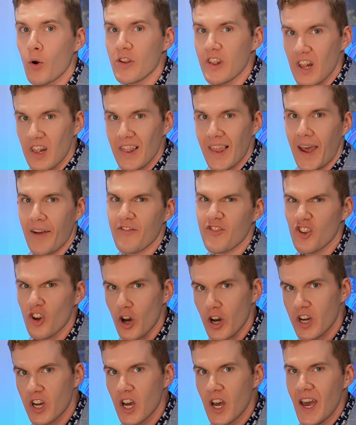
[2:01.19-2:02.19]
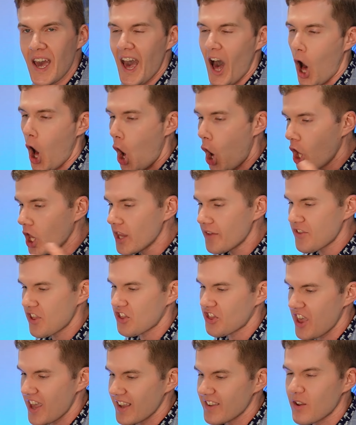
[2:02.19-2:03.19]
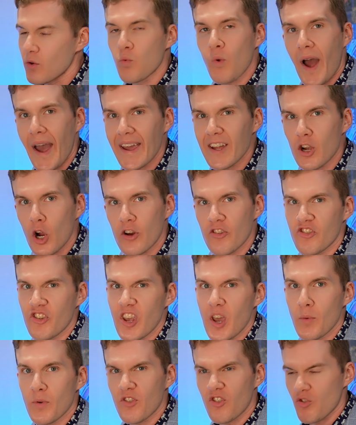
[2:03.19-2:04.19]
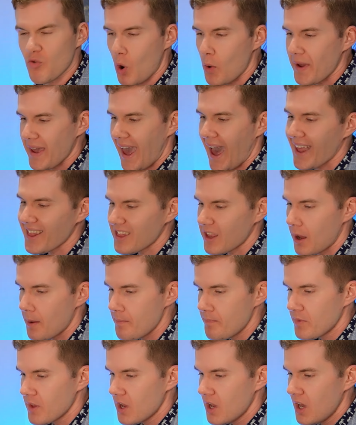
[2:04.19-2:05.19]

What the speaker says: the left hook, all of the things that Ryan Garcia was throwing at them,